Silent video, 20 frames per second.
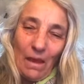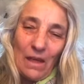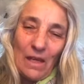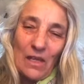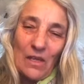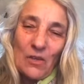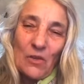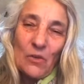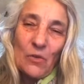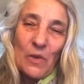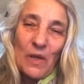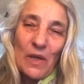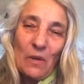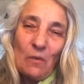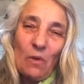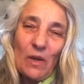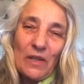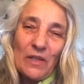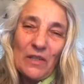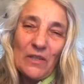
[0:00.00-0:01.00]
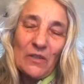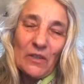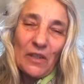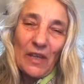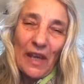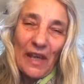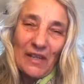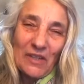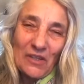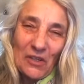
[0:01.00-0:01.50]
He knew when I wanted to
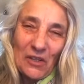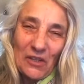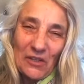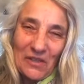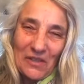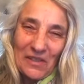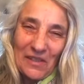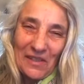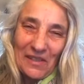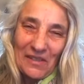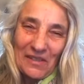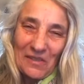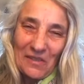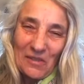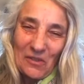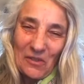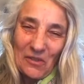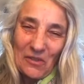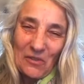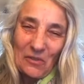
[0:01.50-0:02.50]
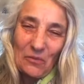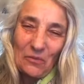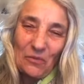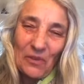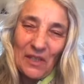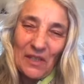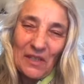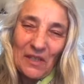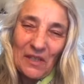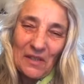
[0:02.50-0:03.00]
catch it, just to
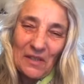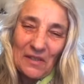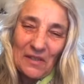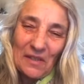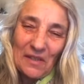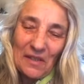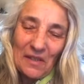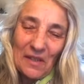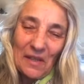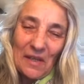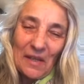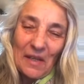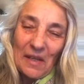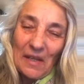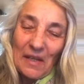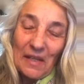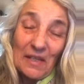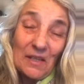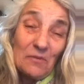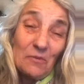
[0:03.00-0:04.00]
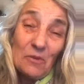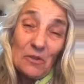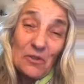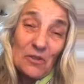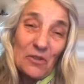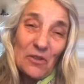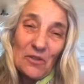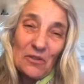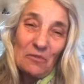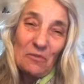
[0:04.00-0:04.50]
feed it, and it would
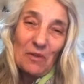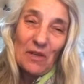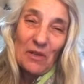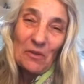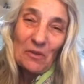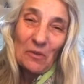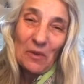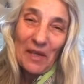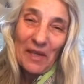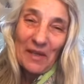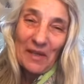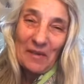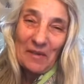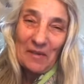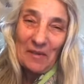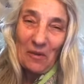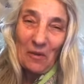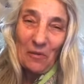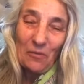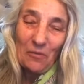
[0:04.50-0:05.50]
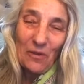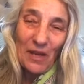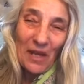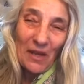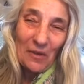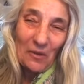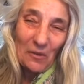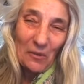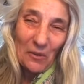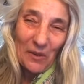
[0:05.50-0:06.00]
just run away or
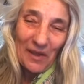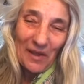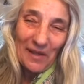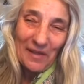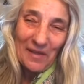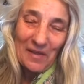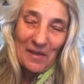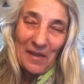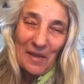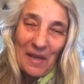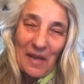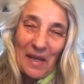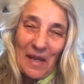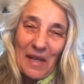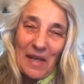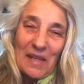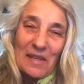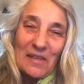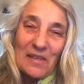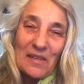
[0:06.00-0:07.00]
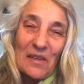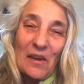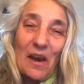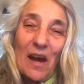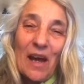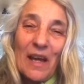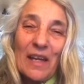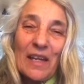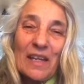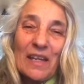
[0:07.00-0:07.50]
fly away. So
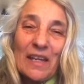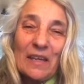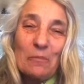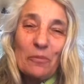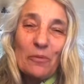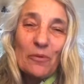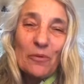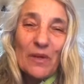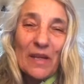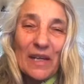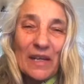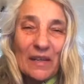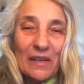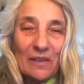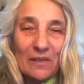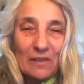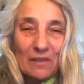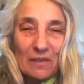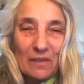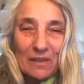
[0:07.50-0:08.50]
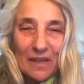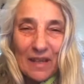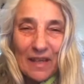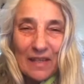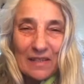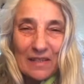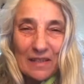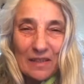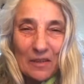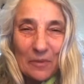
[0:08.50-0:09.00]
highly brilliant
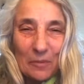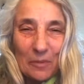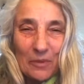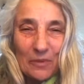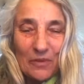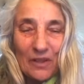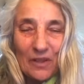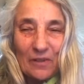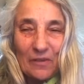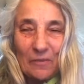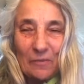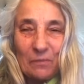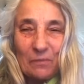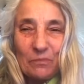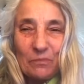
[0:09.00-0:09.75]
at telepathy.